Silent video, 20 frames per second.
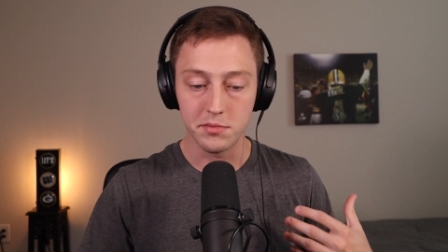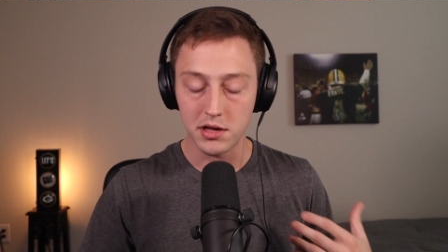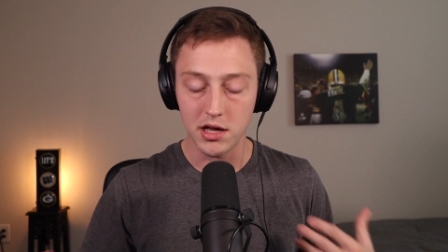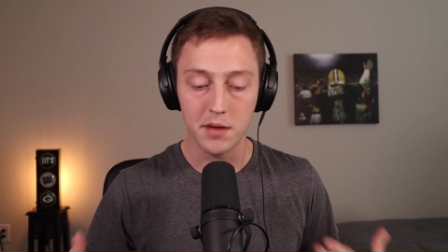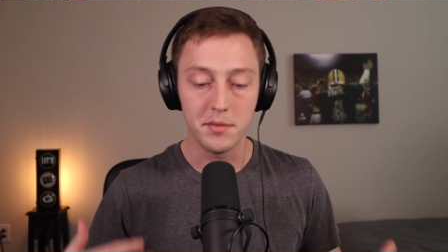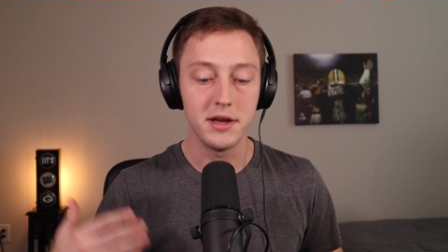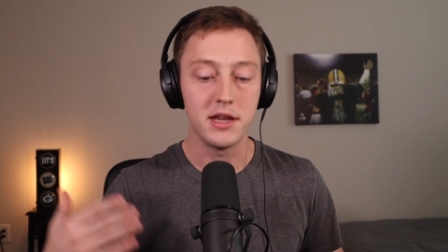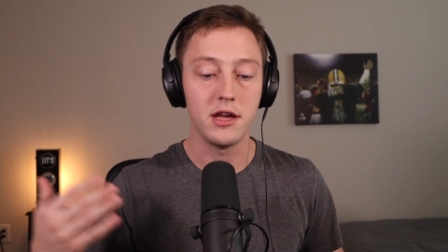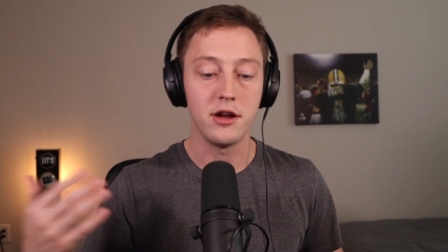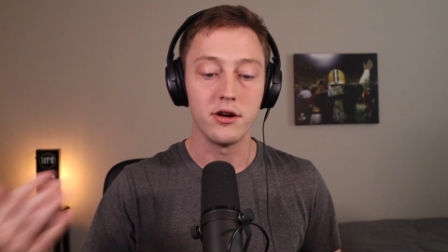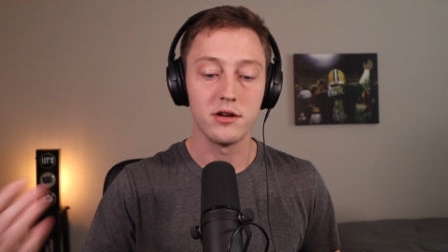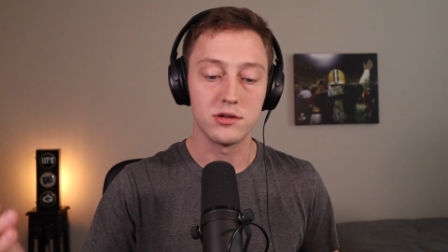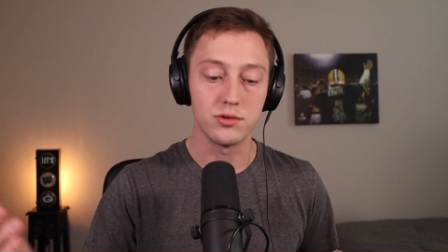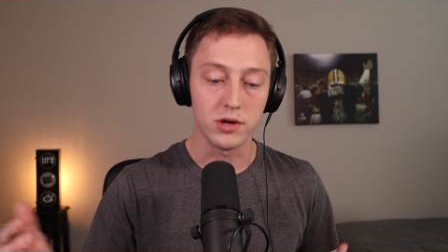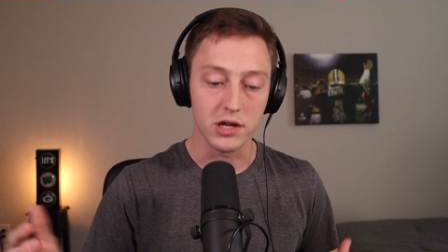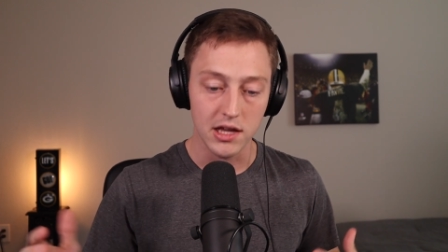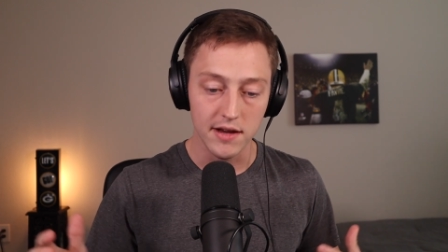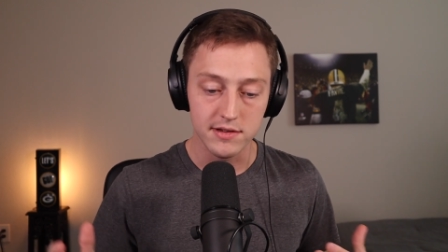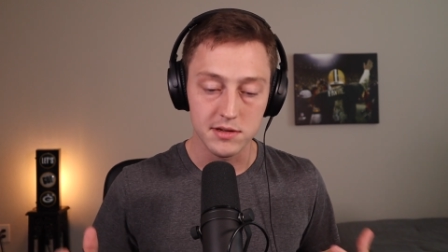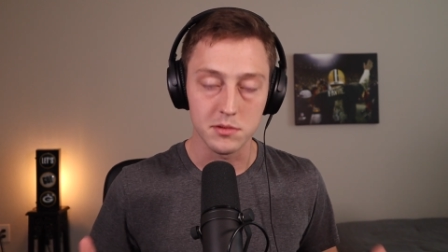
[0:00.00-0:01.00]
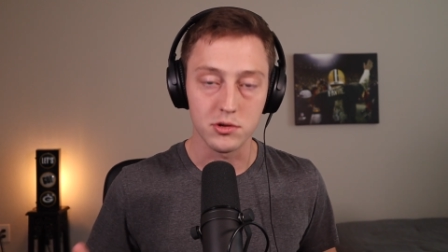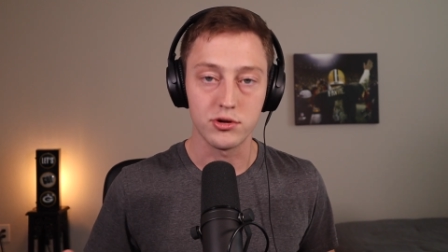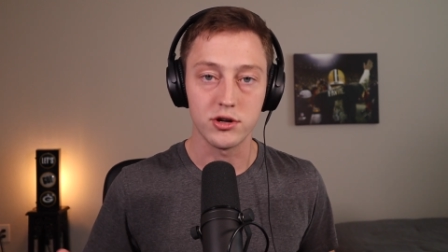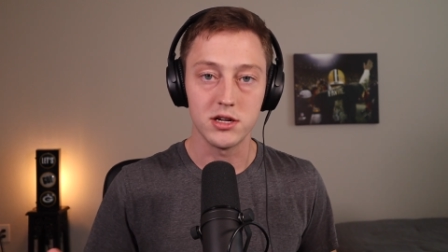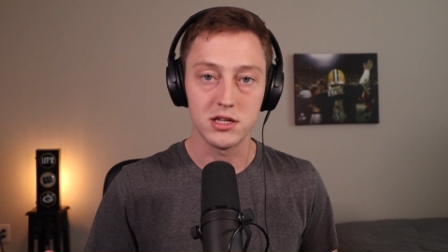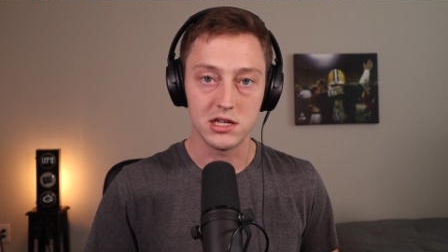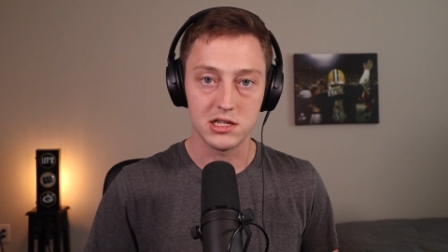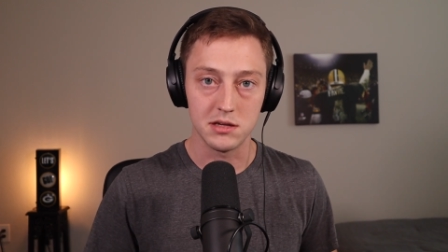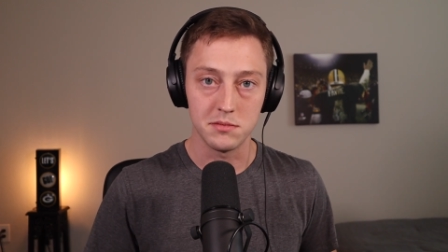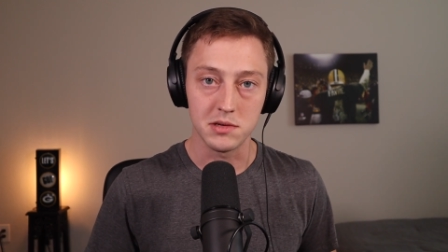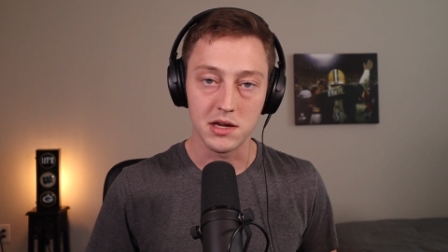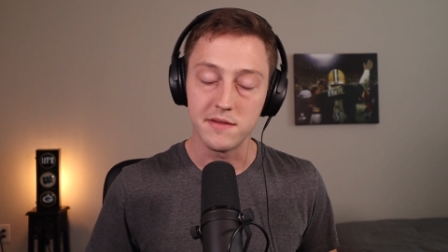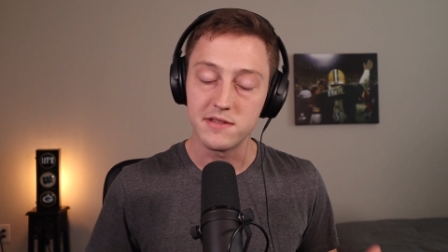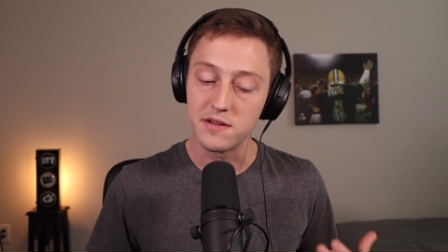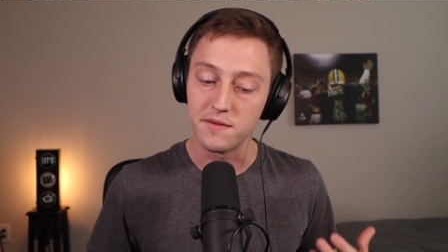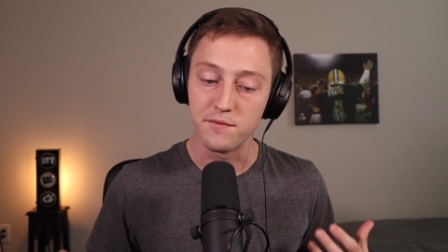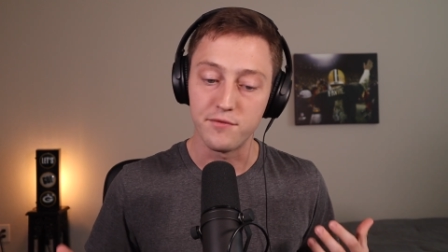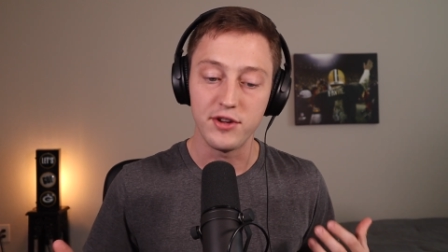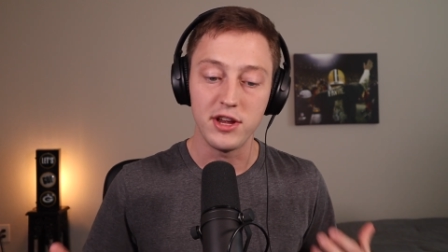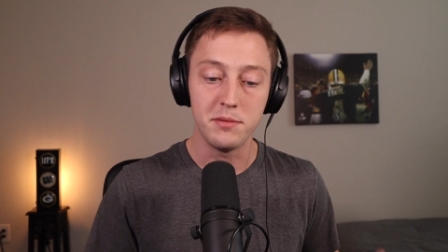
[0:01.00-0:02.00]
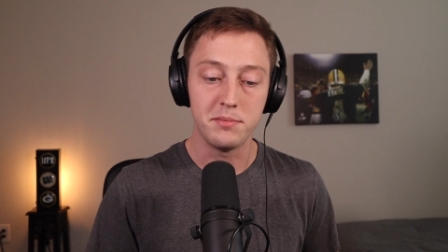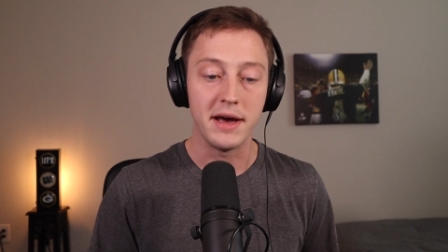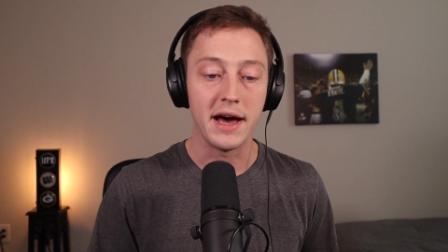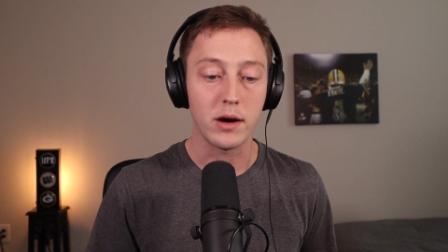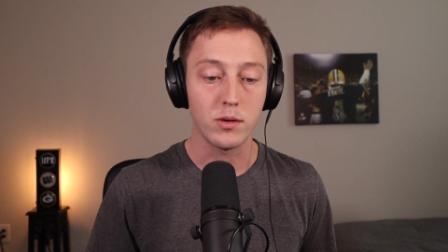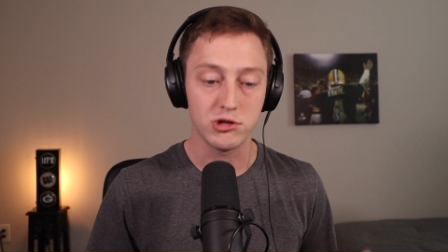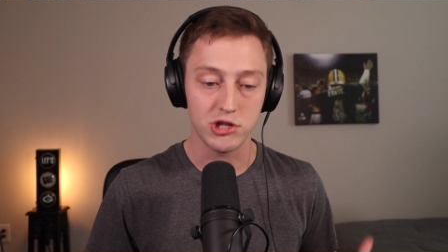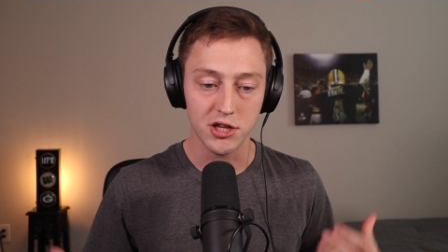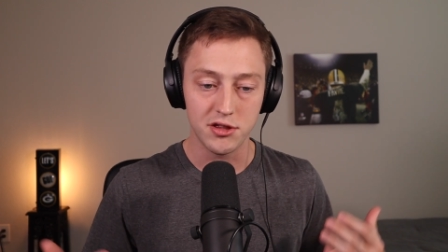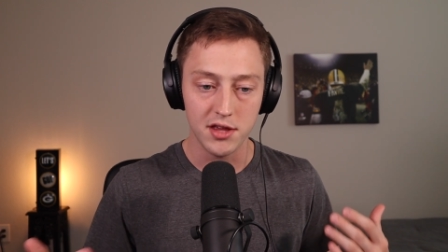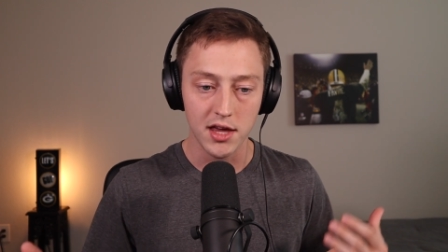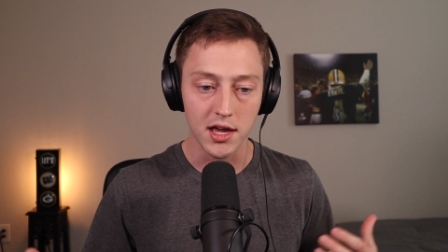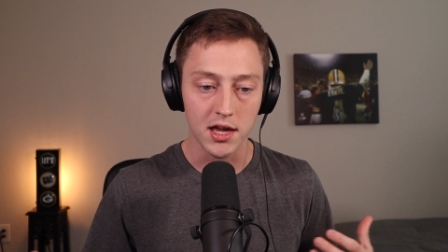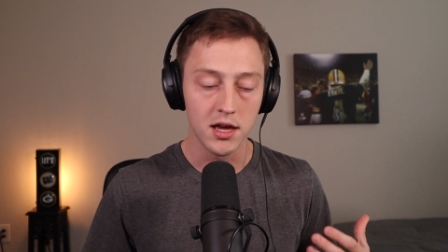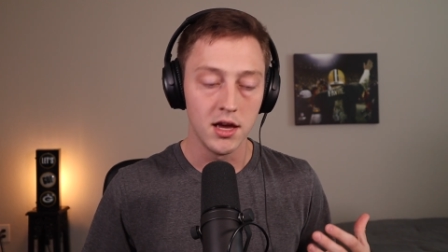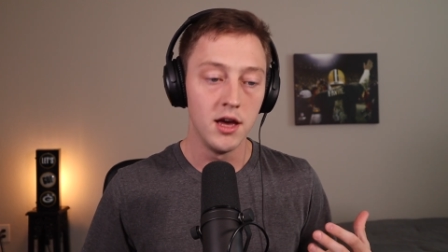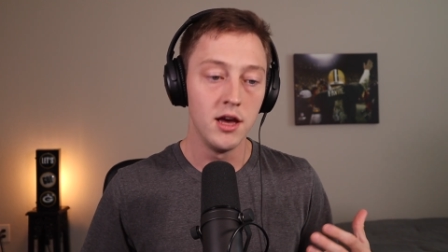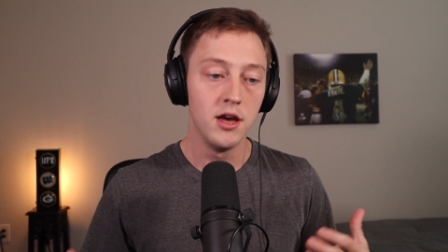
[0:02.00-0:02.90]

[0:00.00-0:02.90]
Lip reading: him come in here and sort of give some criticism, give some feedback, which I think